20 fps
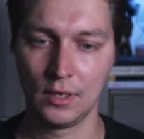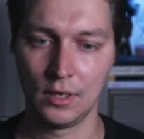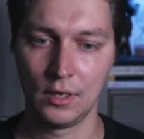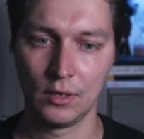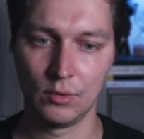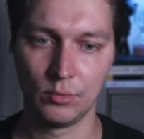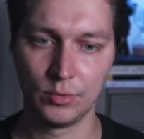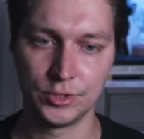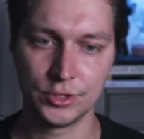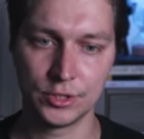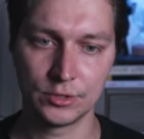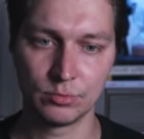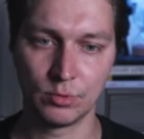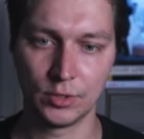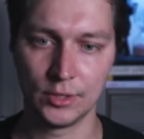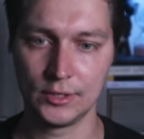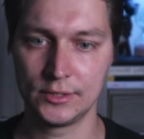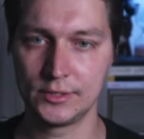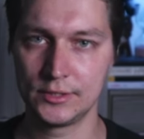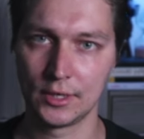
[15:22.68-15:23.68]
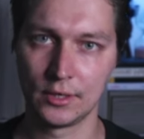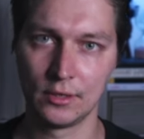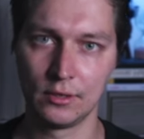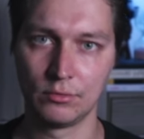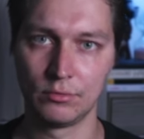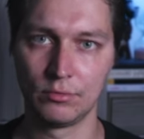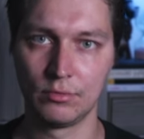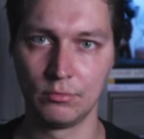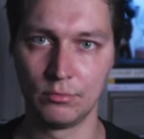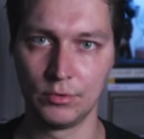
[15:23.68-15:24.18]
we just want a
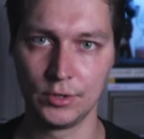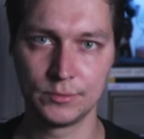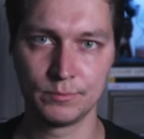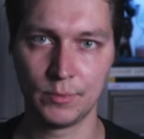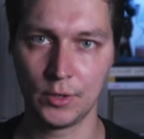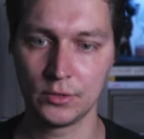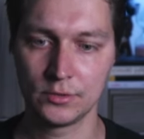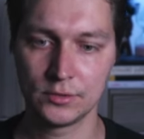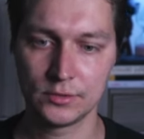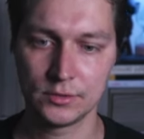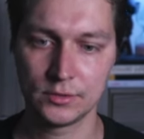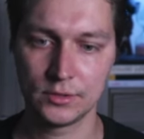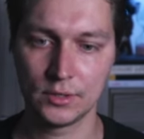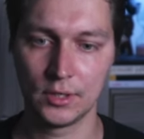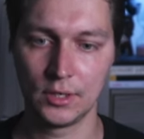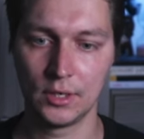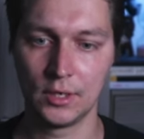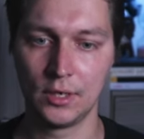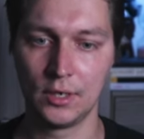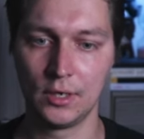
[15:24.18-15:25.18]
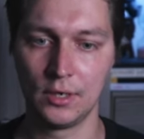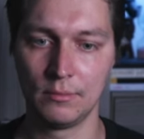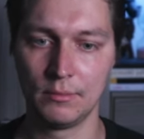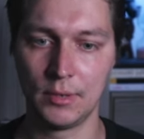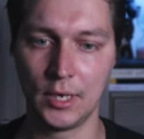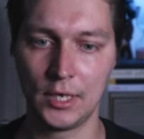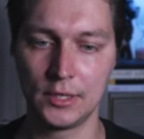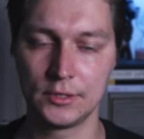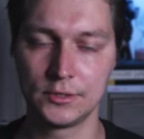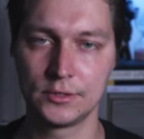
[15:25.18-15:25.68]
single response,
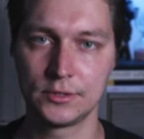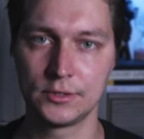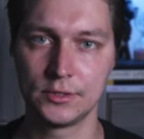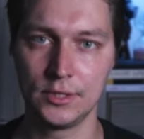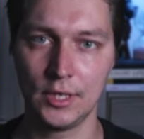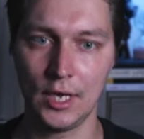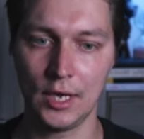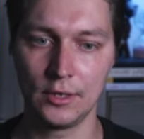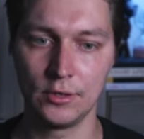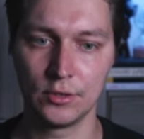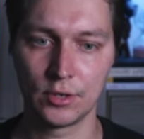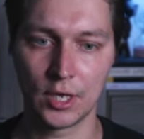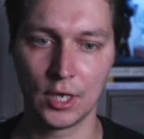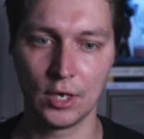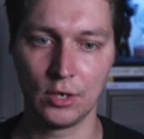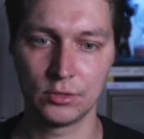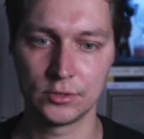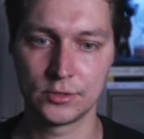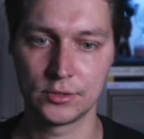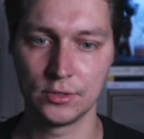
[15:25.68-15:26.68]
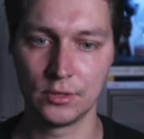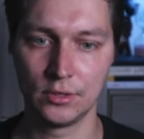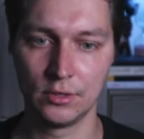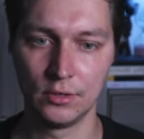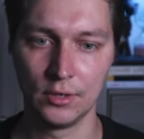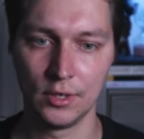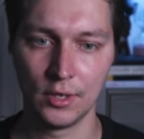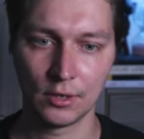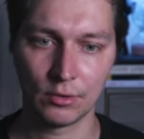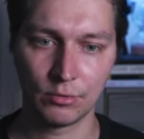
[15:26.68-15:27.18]
but yeah, you can also
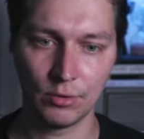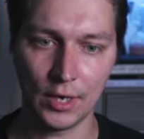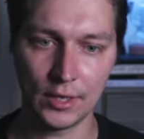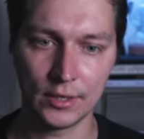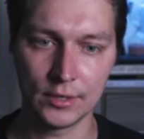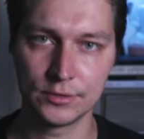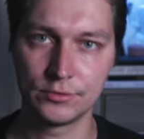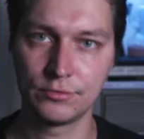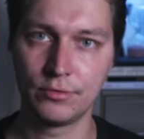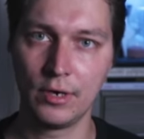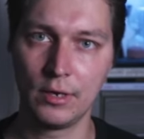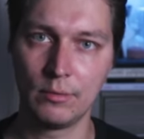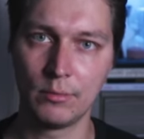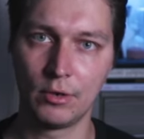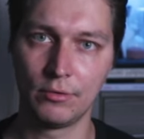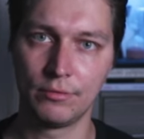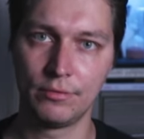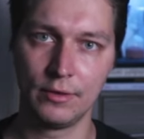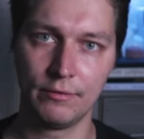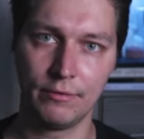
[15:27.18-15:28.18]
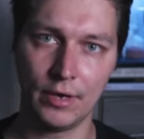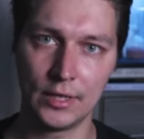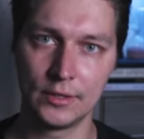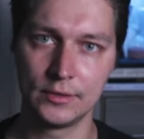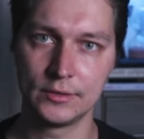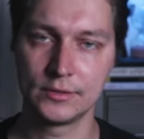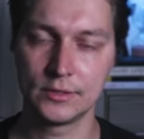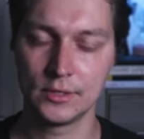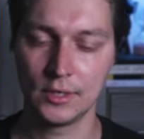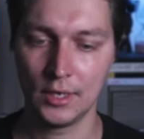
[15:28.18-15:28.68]
create a stream of
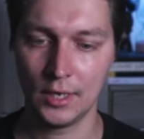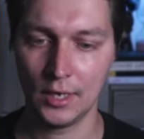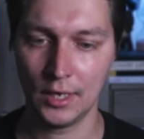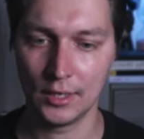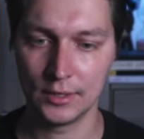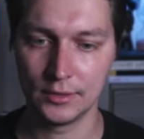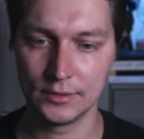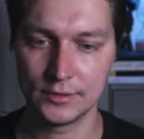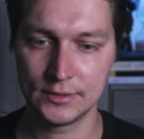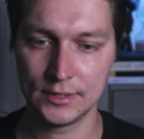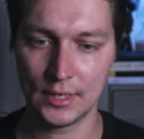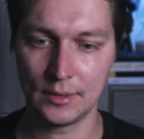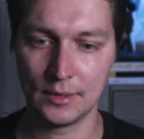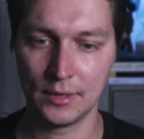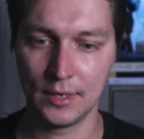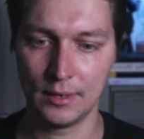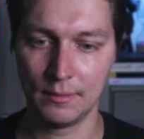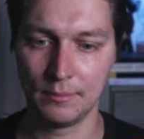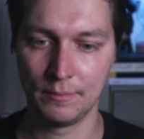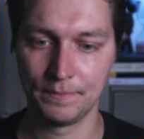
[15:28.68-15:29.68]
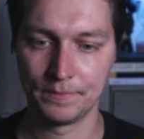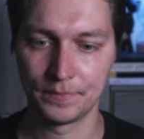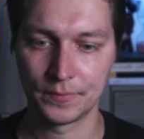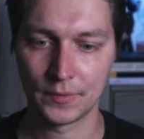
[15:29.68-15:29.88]
events and send them